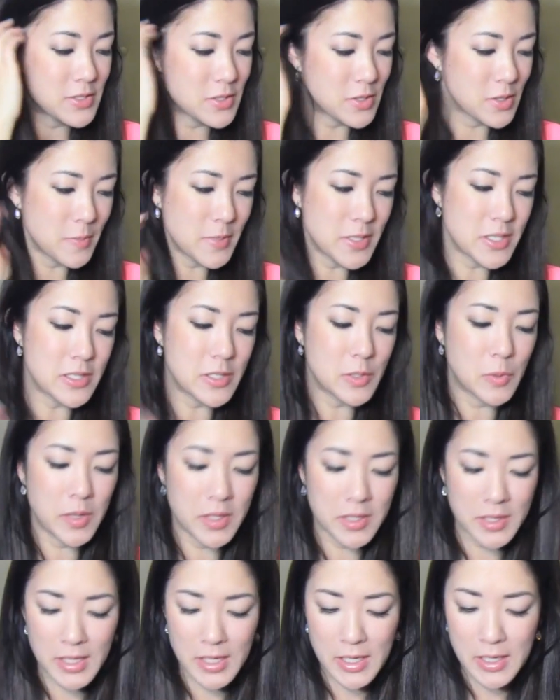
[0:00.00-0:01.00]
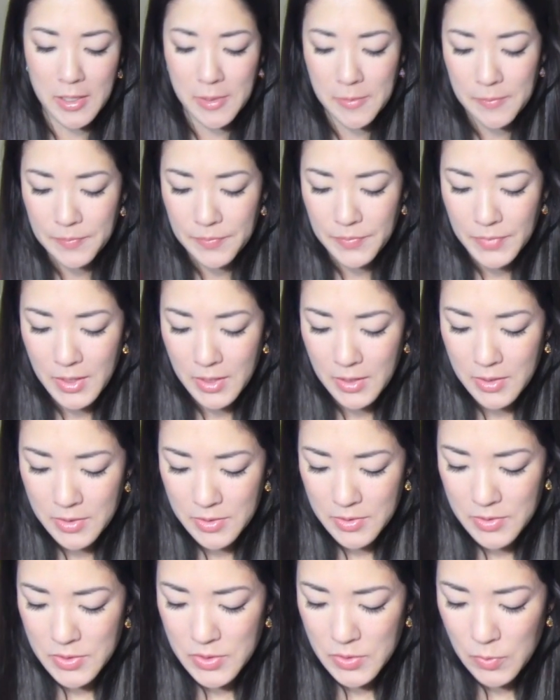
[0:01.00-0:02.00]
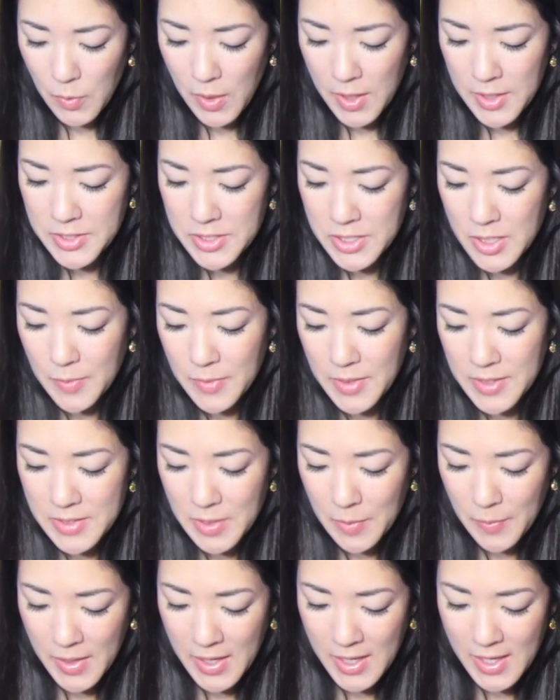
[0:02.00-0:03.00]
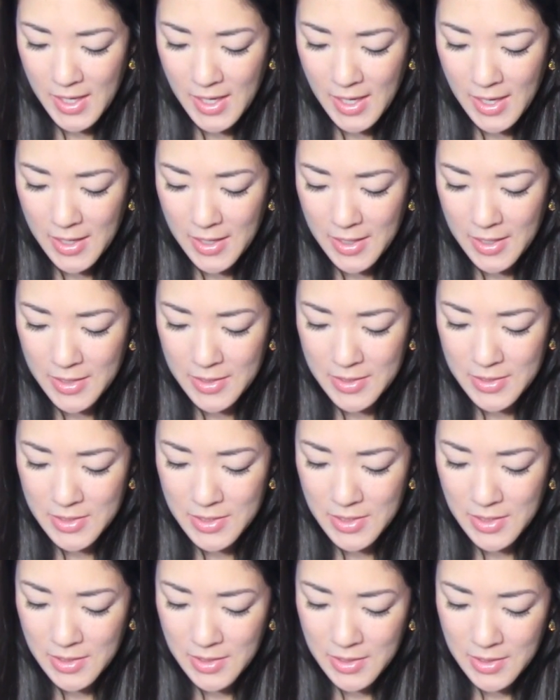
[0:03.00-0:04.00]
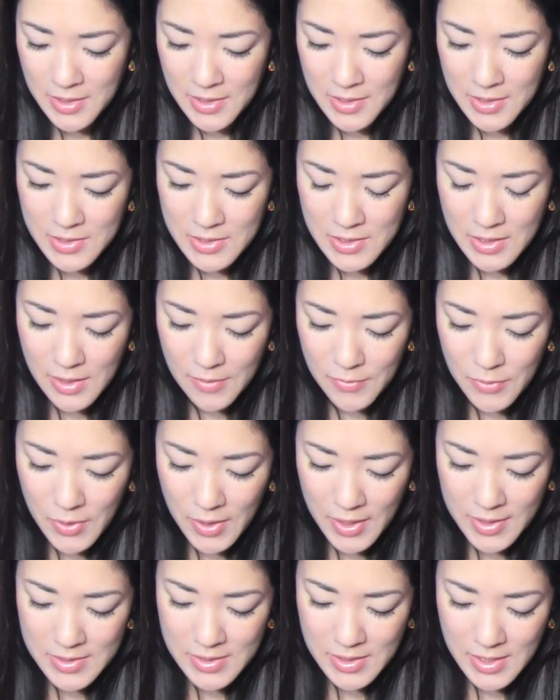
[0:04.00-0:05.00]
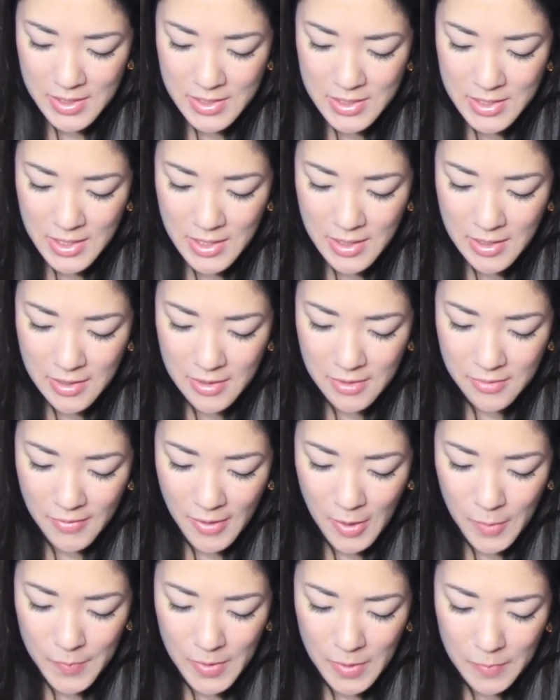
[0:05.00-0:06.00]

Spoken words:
So let me just quickly swatch some of these on my hand to give you guys an idea of how